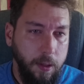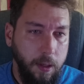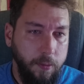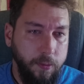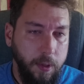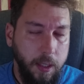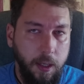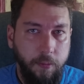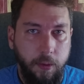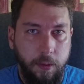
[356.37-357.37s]
after I
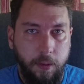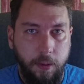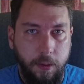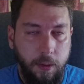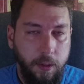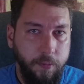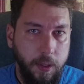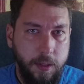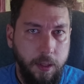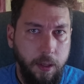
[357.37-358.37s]
cover
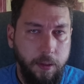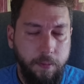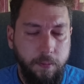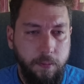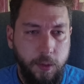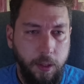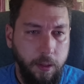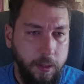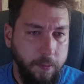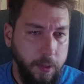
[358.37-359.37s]
adversarial
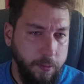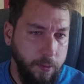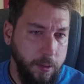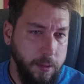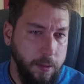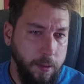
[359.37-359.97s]
generative networks,